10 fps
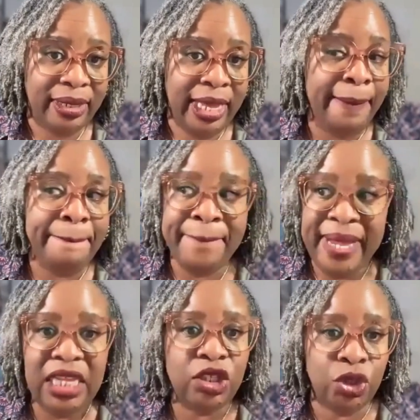It
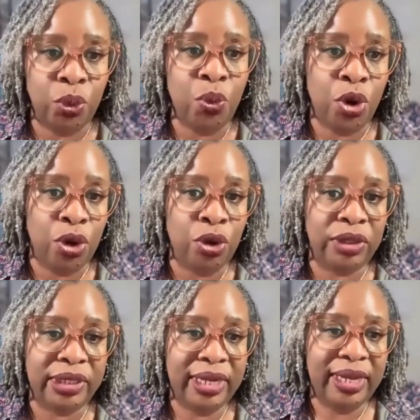means the
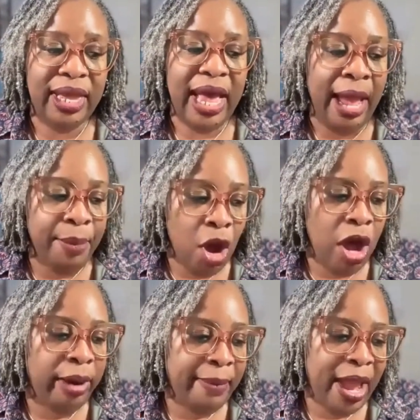world. I'm
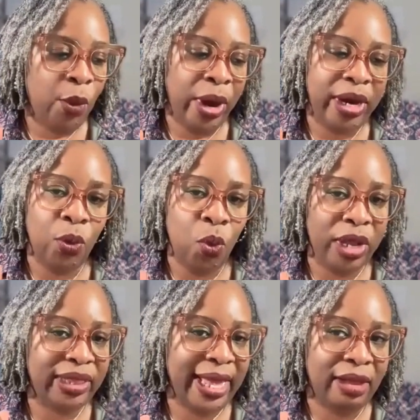on my way to
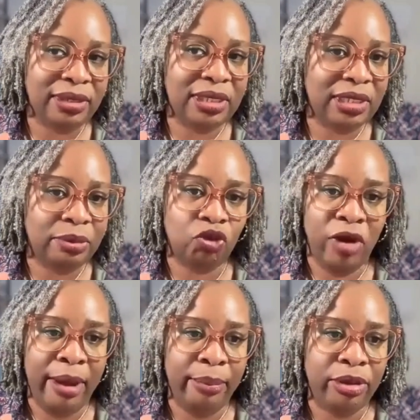1,000
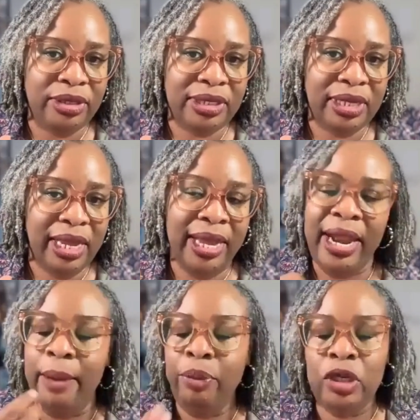subscribers, and
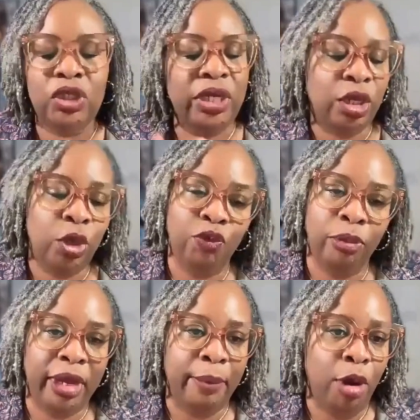I appreciate you for
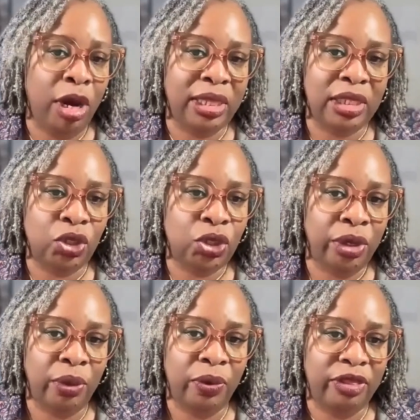being a part of this
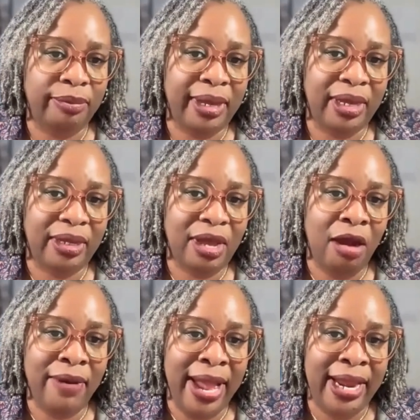journey with me. All
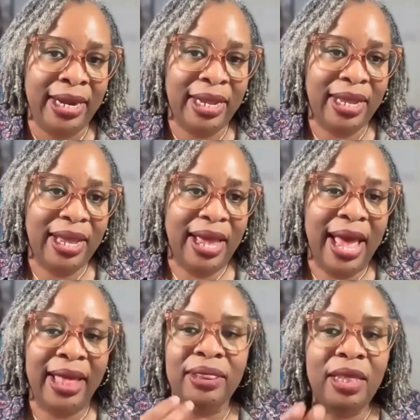right.
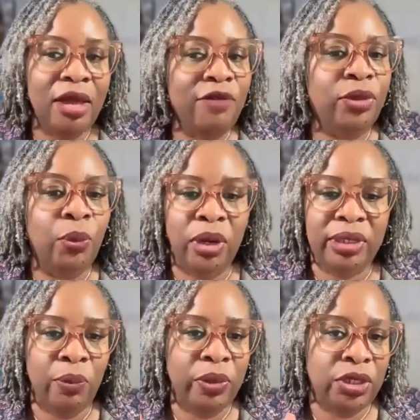I love the work
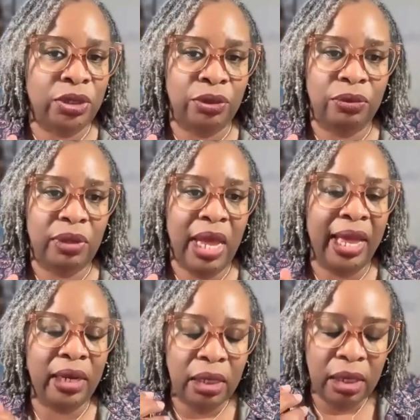that we do.
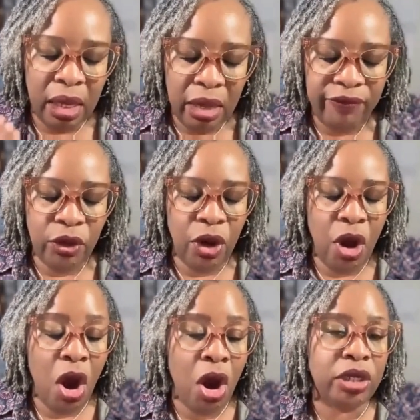I love your
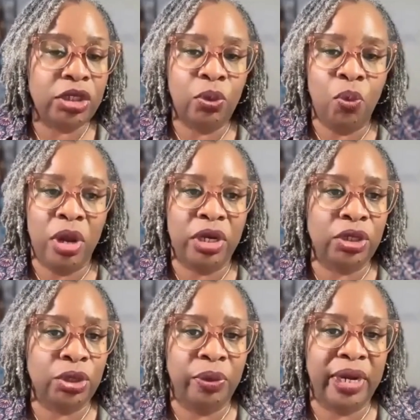heart to want to
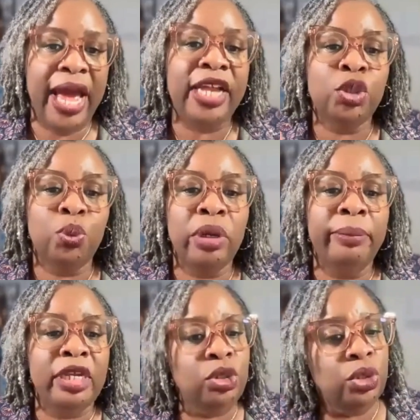do it. I just want to
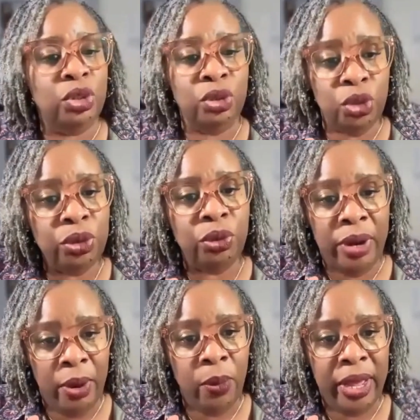make sure that you do it the
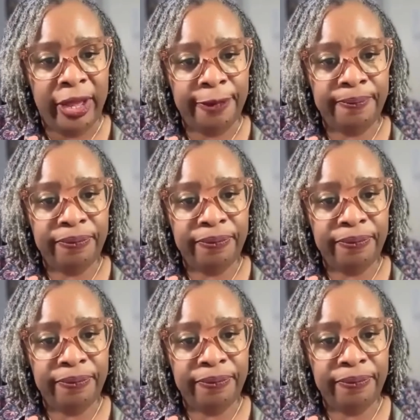right way.